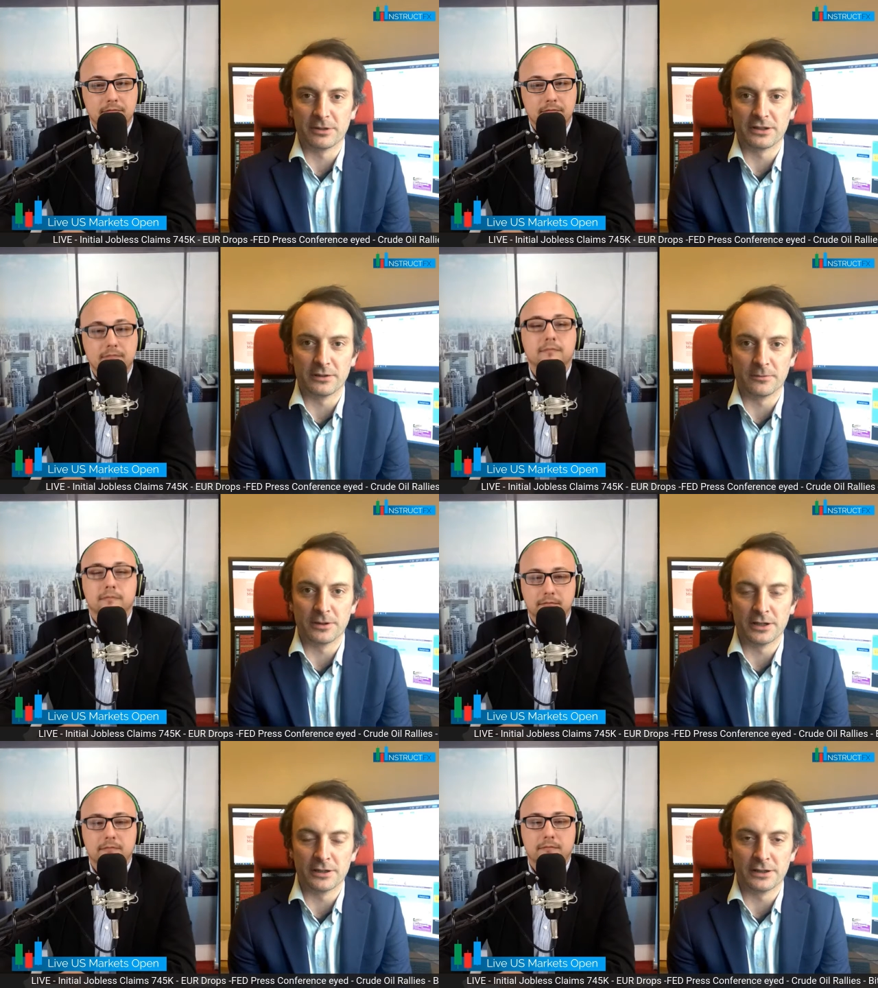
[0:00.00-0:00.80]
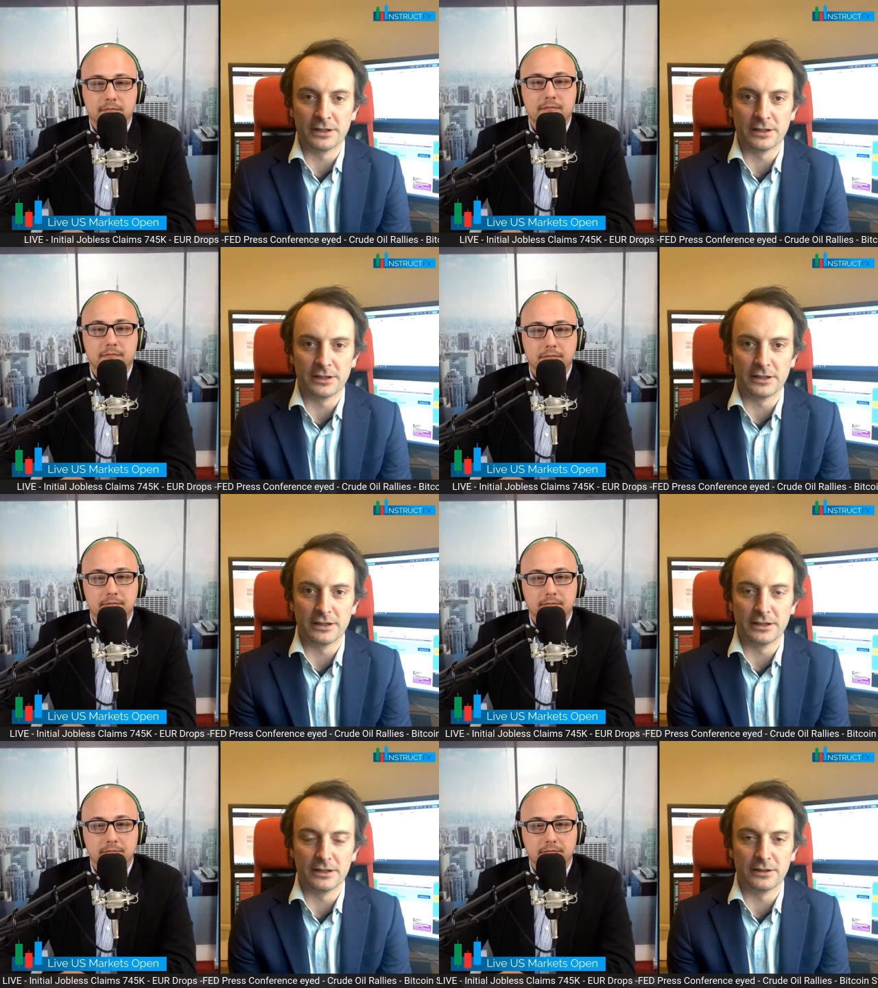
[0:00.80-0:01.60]
Speaker 1: a budget where the
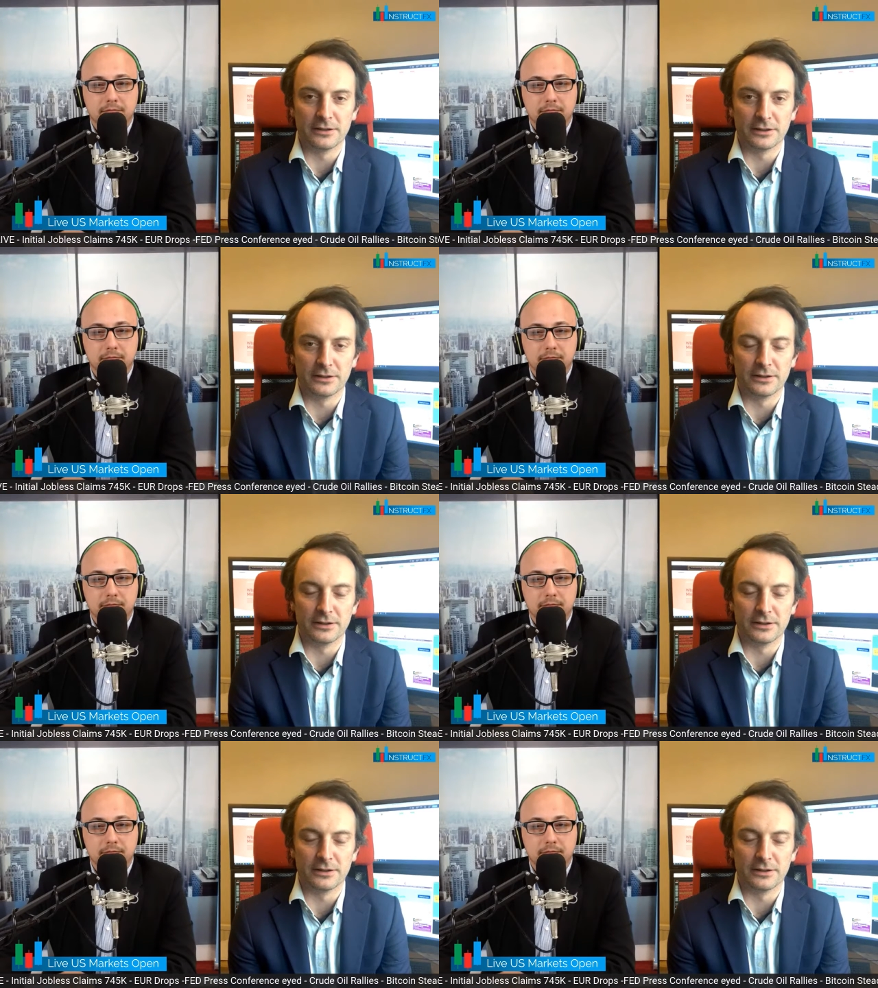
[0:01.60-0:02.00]
you know the,